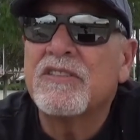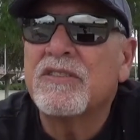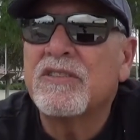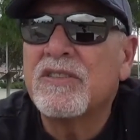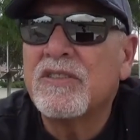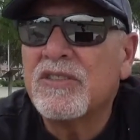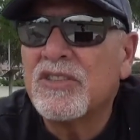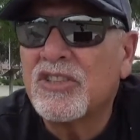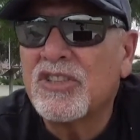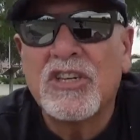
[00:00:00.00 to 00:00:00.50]

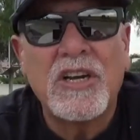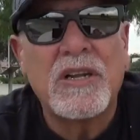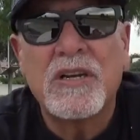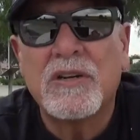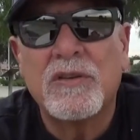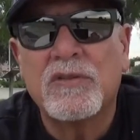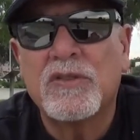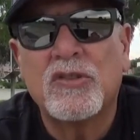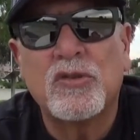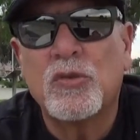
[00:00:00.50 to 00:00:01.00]
there's no shred
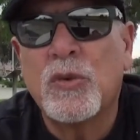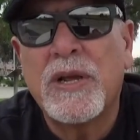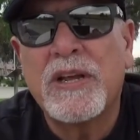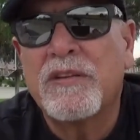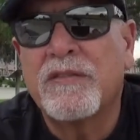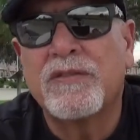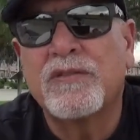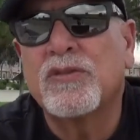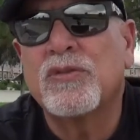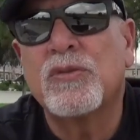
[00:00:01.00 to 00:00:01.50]

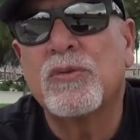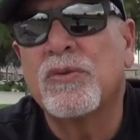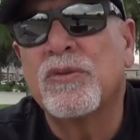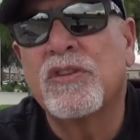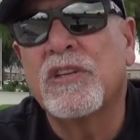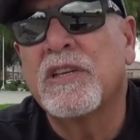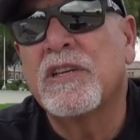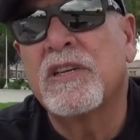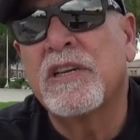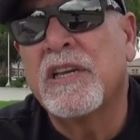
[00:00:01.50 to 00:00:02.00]
of
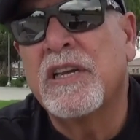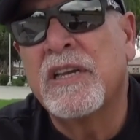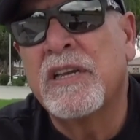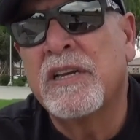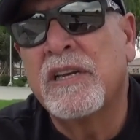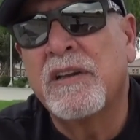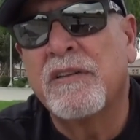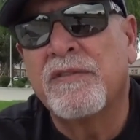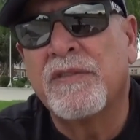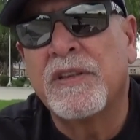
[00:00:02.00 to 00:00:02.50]
truth in
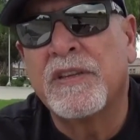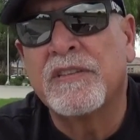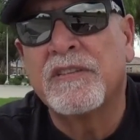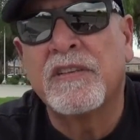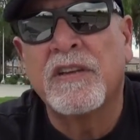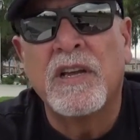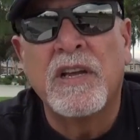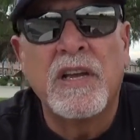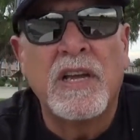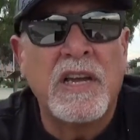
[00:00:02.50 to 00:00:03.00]
any of this.